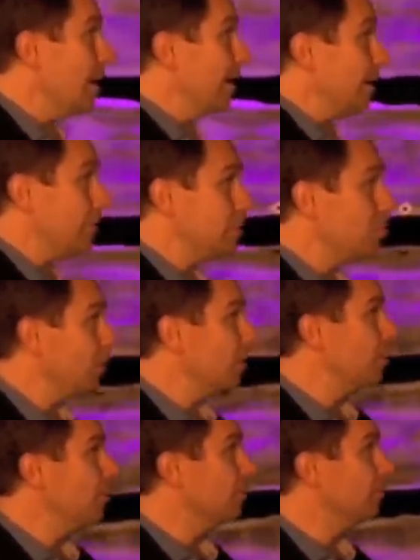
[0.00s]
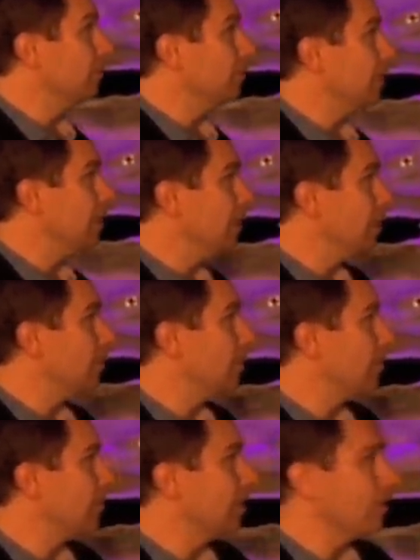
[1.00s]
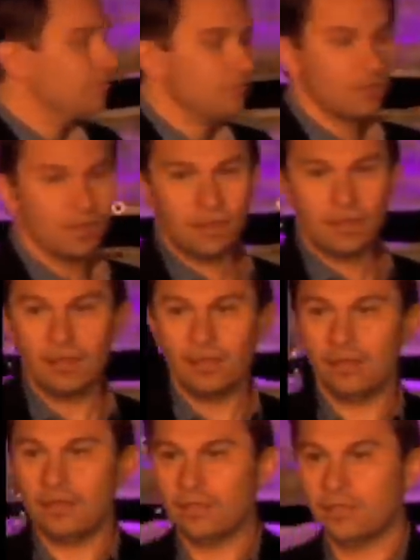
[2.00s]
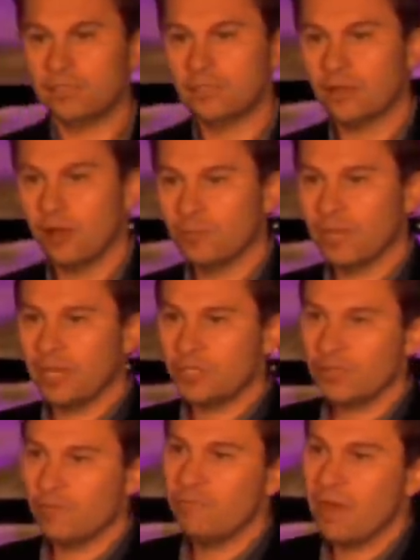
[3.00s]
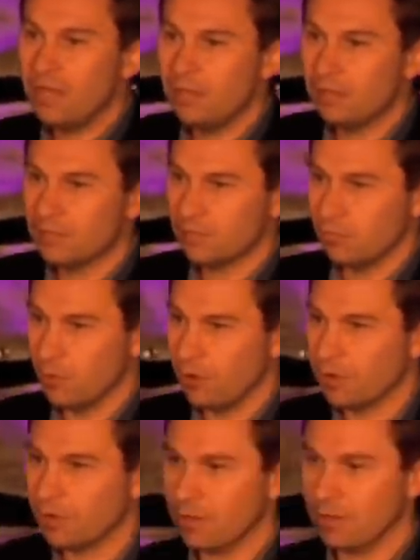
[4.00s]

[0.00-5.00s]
Now, this molecule here on the left is the culmination of many years of work,